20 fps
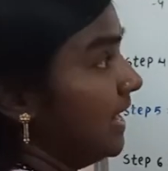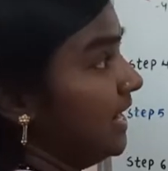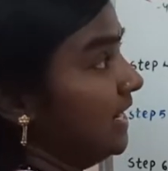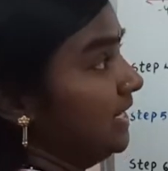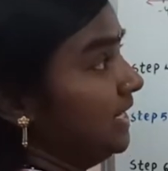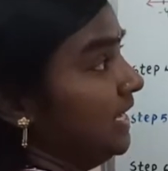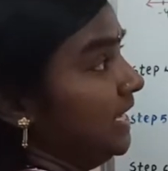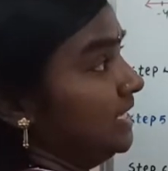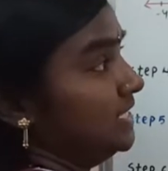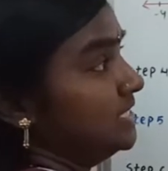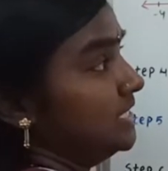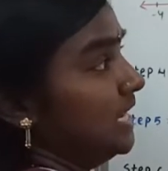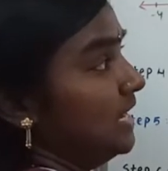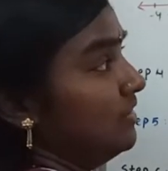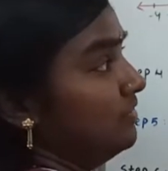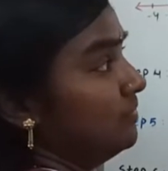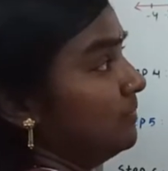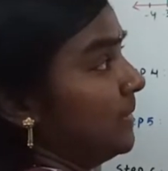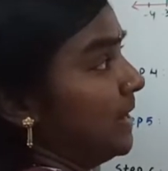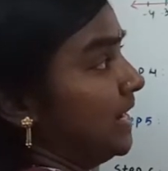and h
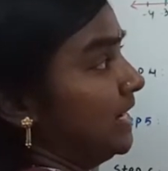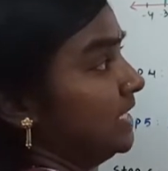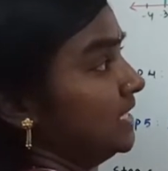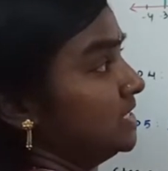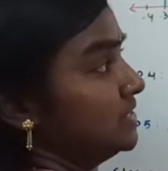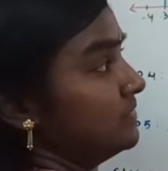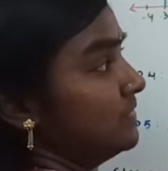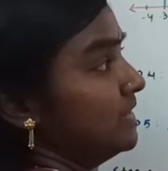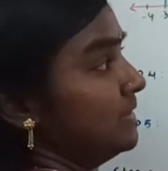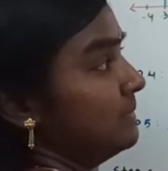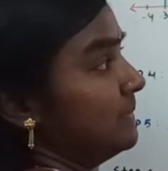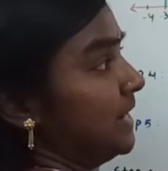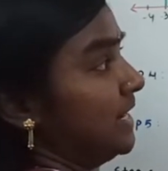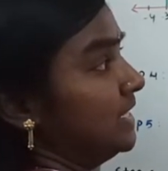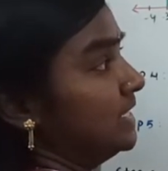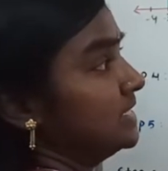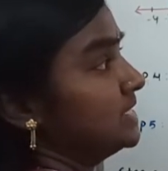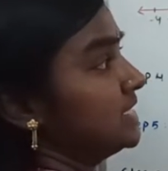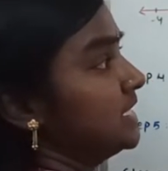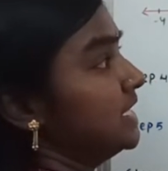of -1
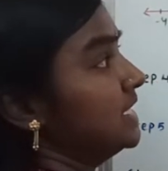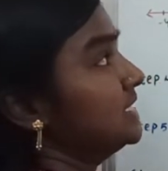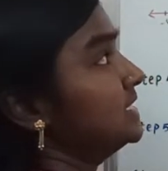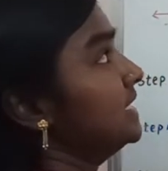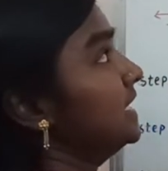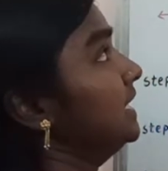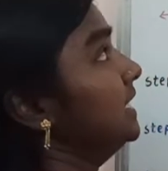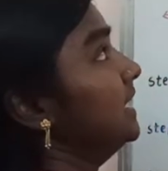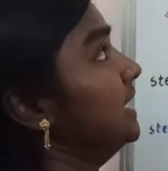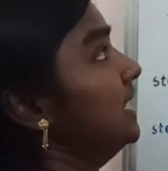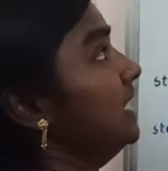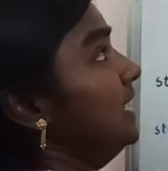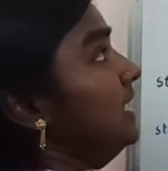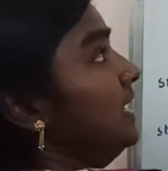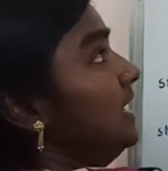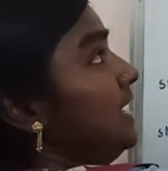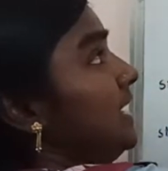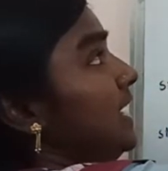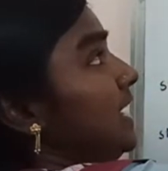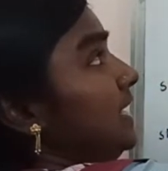minus k signal,
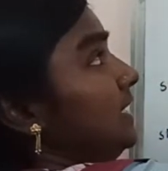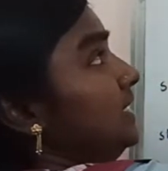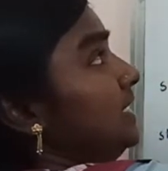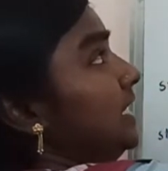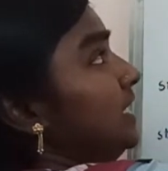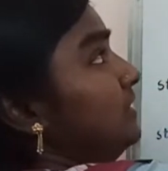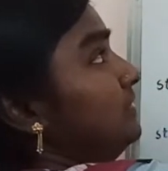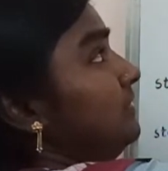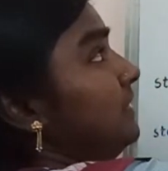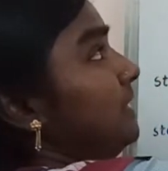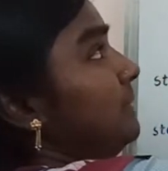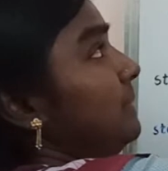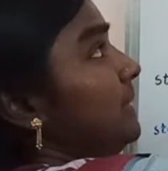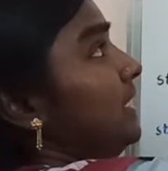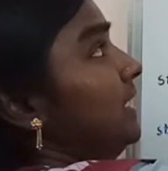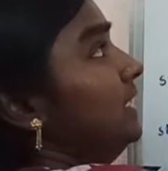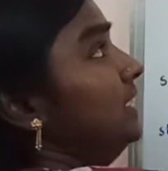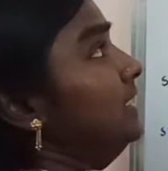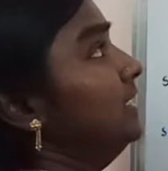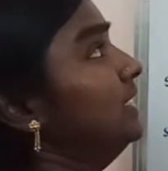and that will
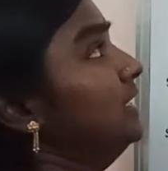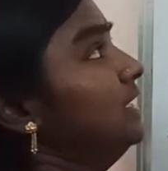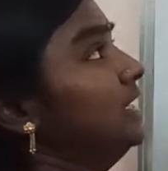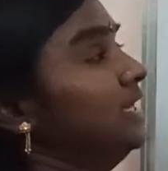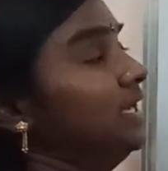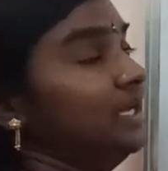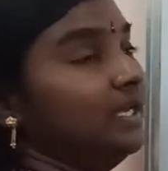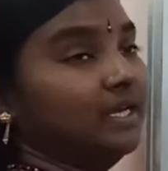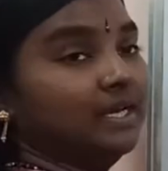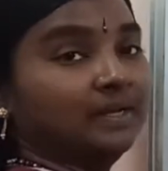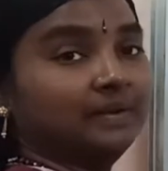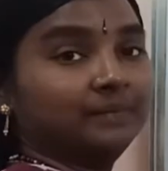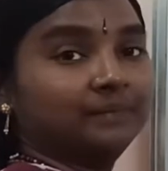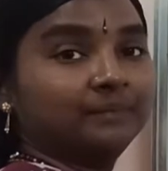be here.